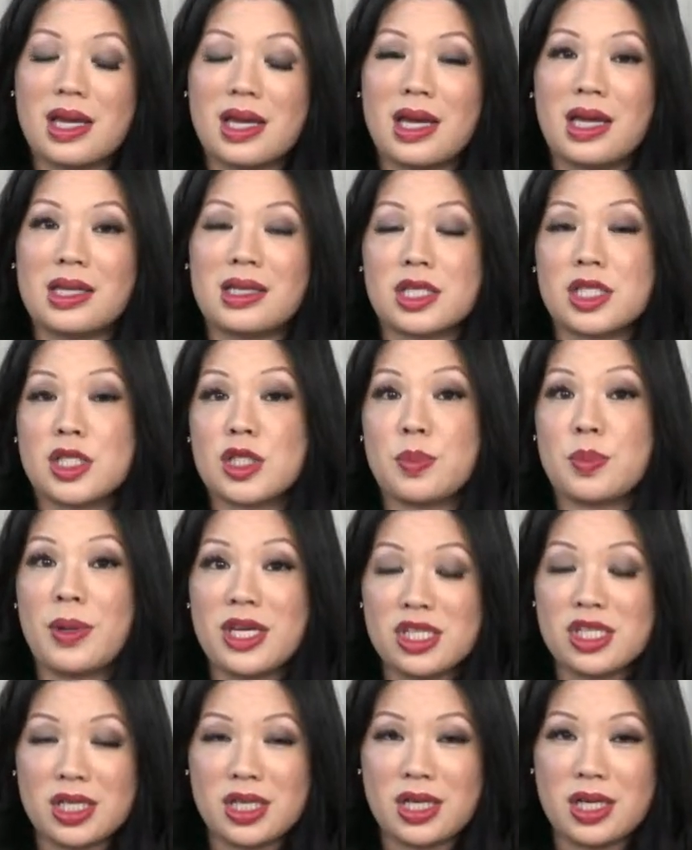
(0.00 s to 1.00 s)
and
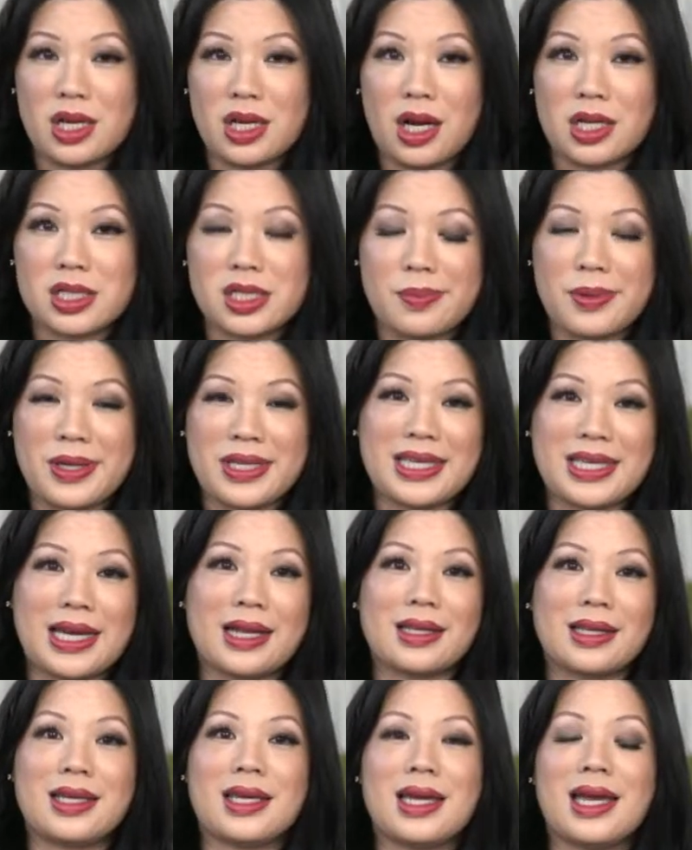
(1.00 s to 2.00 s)
especially in
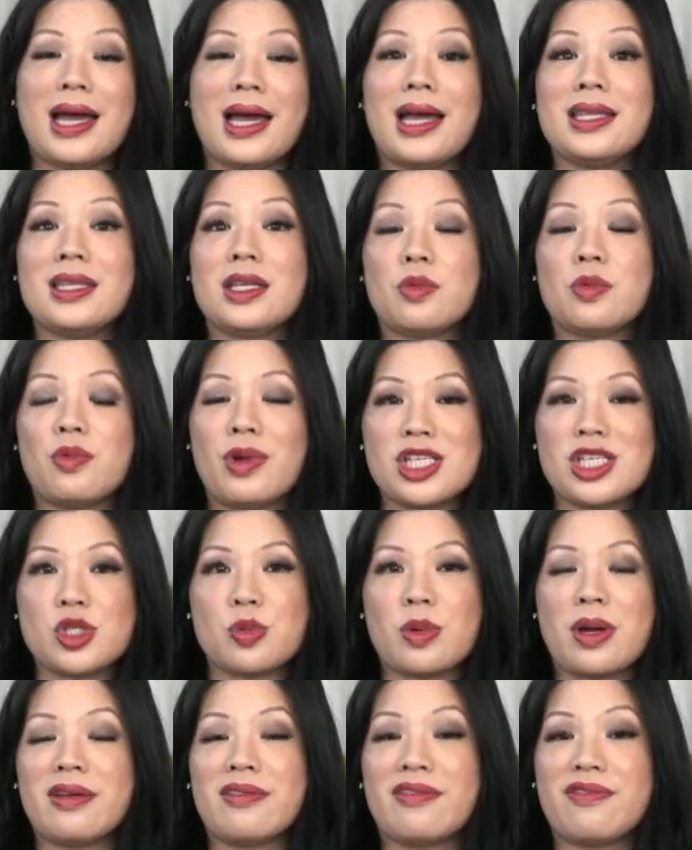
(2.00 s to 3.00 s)
hospitality and the
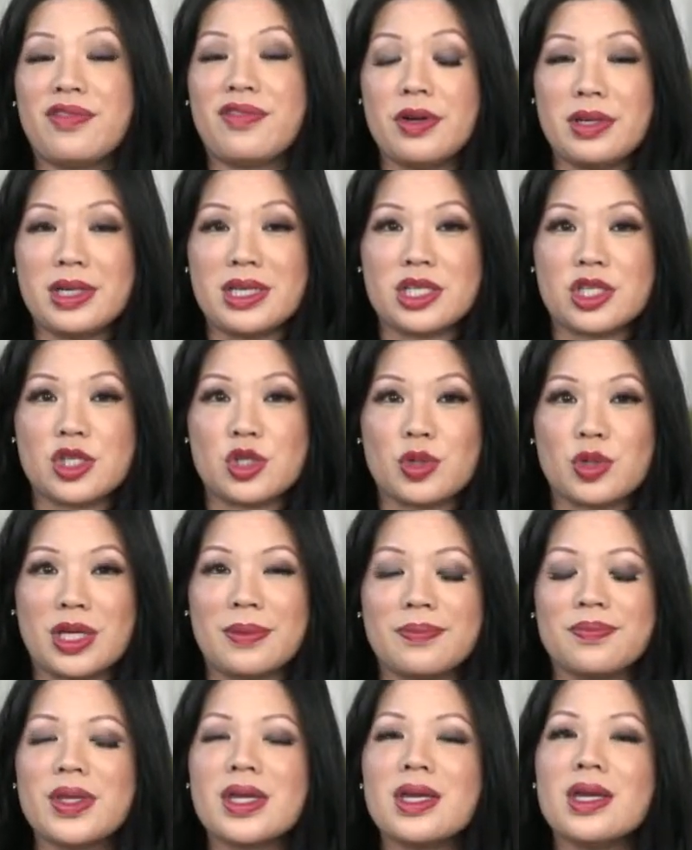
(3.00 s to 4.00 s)
restaurant and food industry,